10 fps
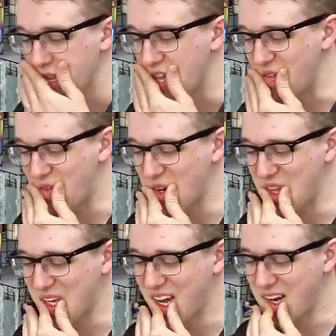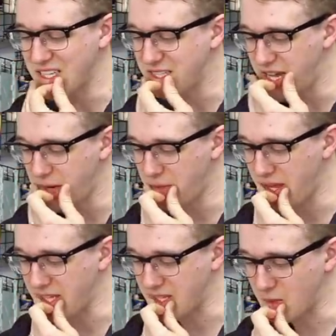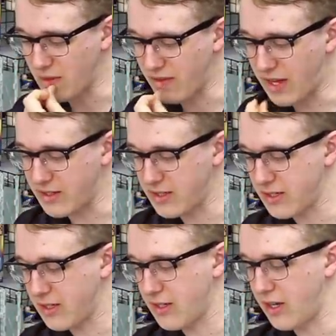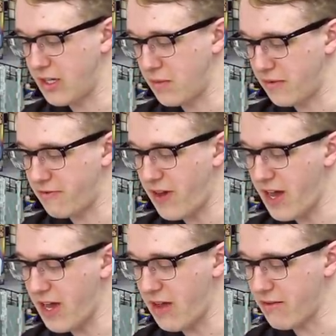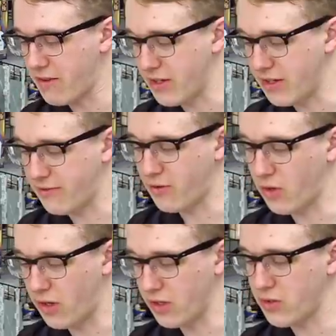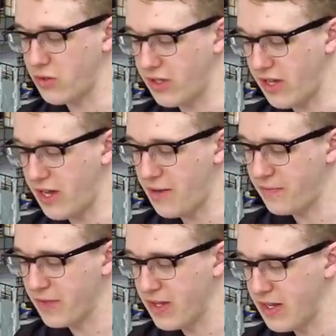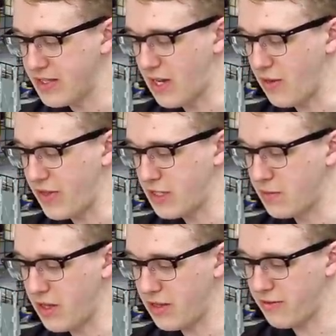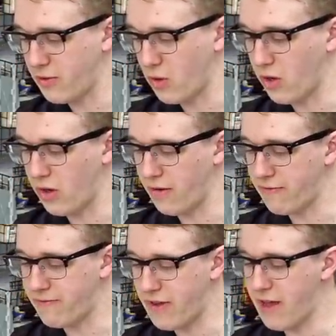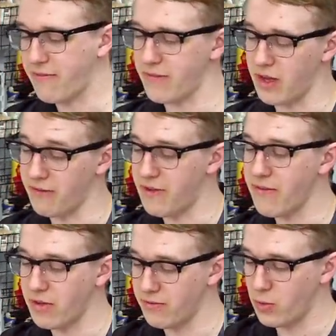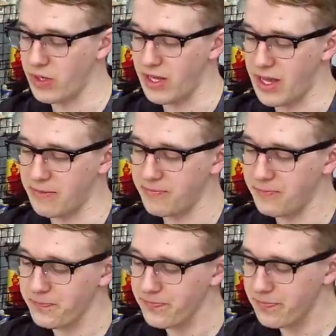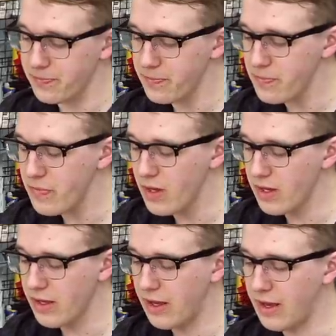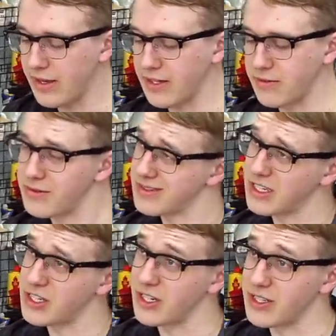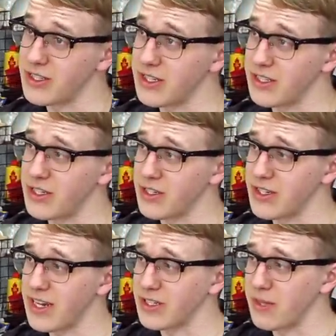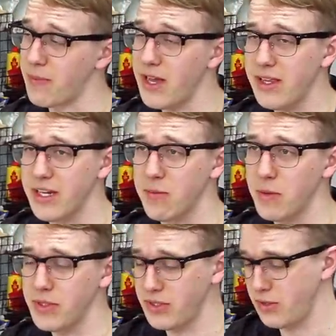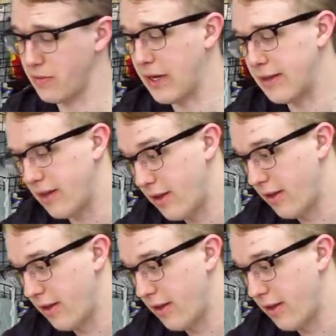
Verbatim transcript: Then for the Kara stand plates, we've got uh, number five for Kudelia. It's out this month for five, uh, five hundred forty yen. Uh, again, She does. She doesn't actually pilot any mobile suit, but